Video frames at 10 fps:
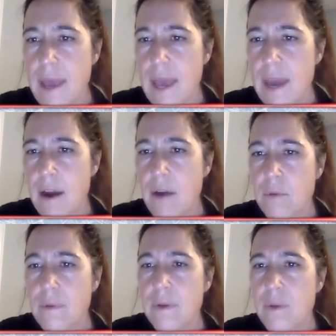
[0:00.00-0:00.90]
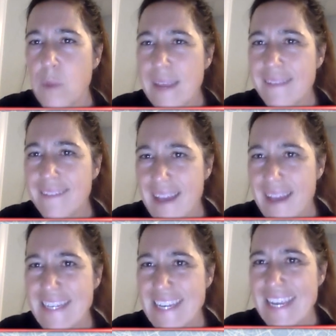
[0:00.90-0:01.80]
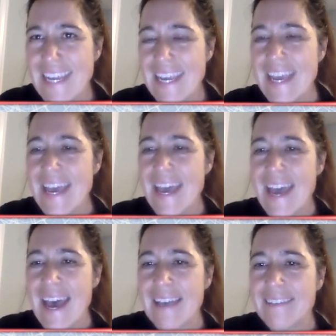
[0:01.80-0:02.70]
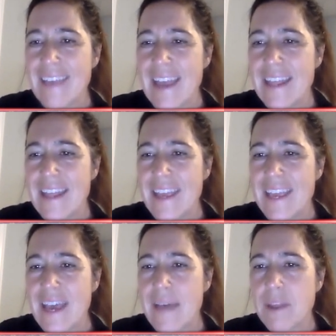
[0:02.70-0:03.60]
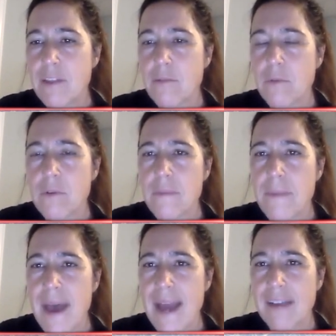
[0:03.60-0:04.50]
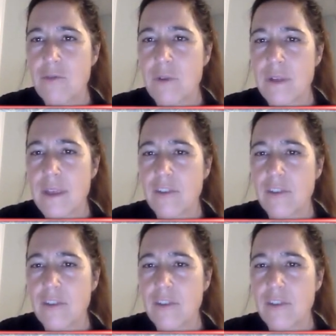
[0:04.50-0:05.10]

and our weak side D has anything coming through the back door there.